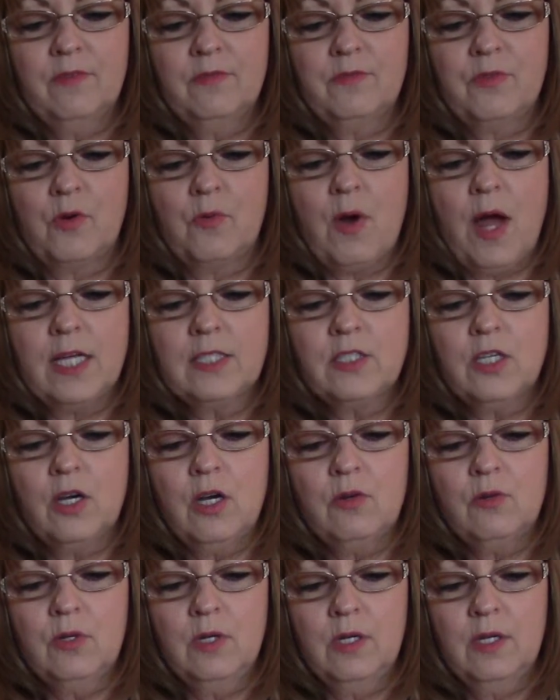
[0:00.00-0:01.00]

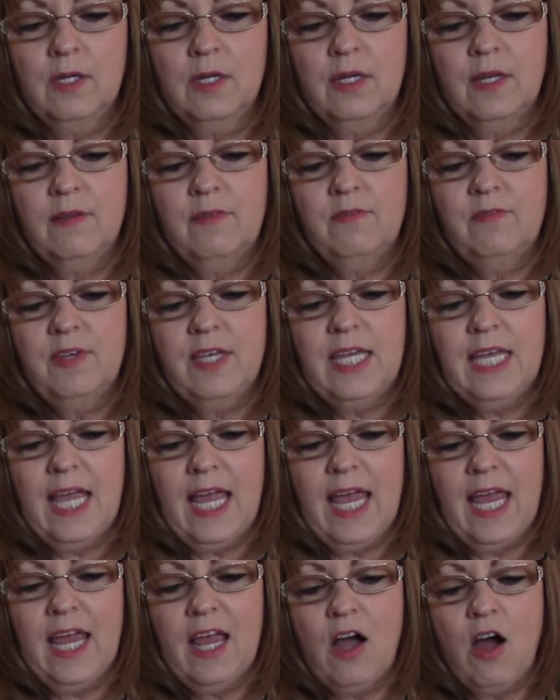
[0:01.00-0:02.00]
Varrato,
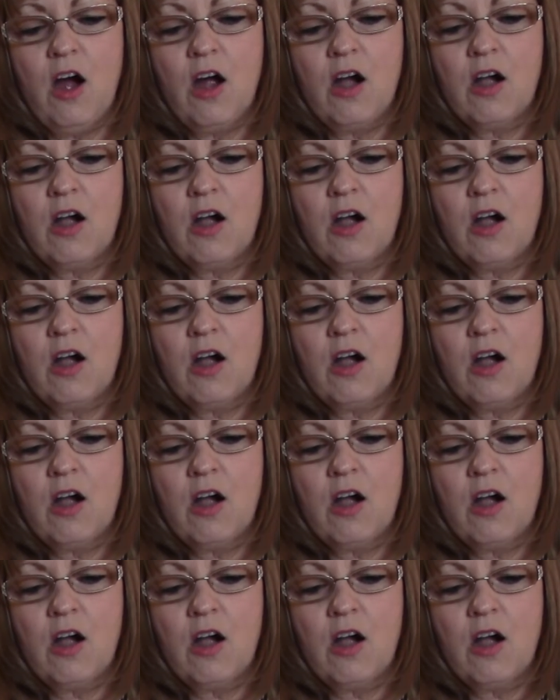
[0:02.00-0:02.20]
V-A-R-R-A-T-O.